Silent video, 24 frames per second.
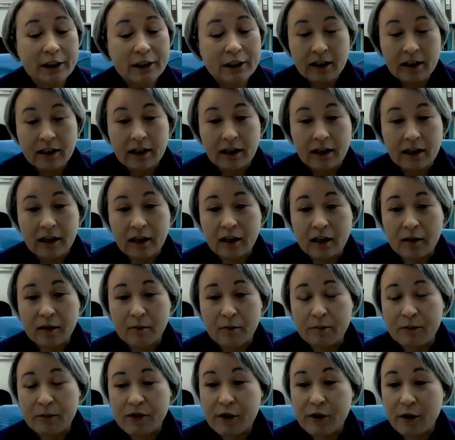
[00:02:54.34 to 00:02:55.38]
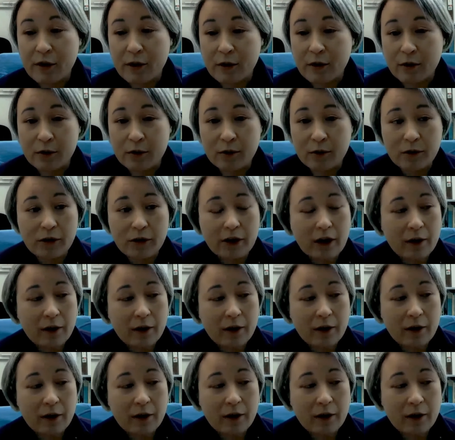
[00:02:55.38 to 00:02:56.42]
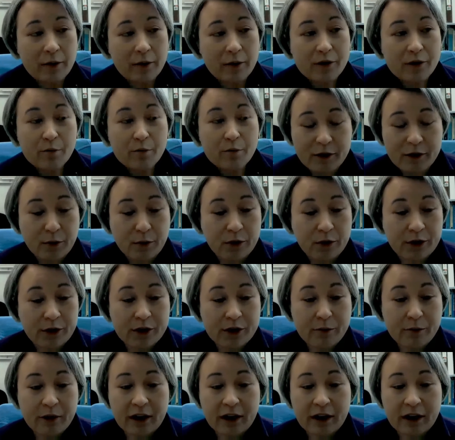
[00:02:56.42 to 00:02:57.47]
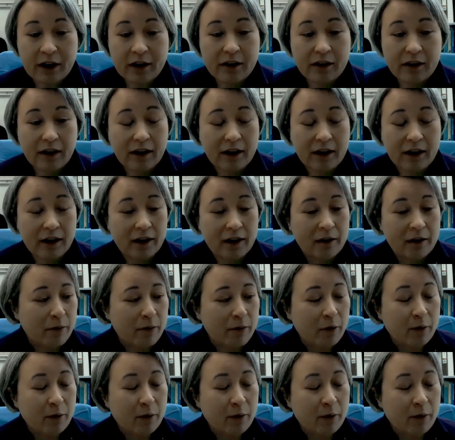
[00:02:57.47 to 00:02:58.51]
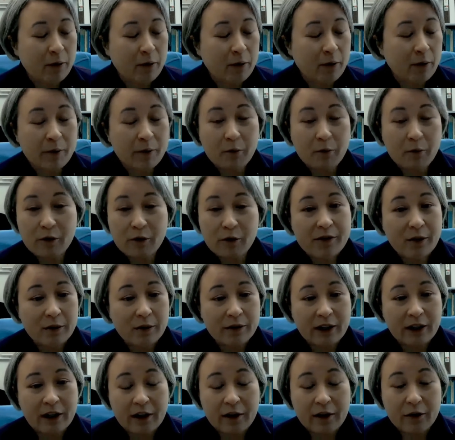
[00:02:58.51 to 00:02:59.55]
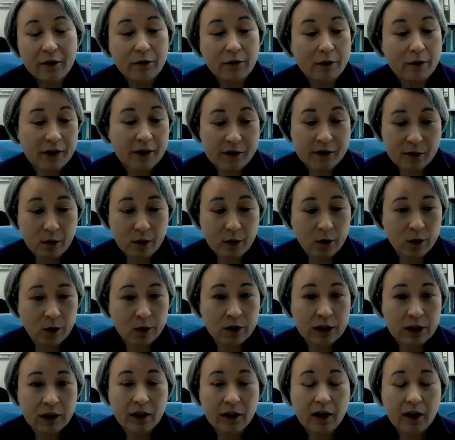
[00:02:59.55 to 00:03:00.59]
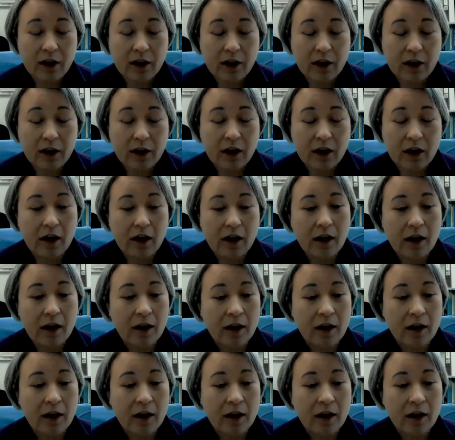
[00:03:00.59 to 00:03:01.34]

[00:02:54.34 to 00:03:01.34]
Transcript: So I was born there. I was born in Japan, but we moved here when I was only 3 months old, moved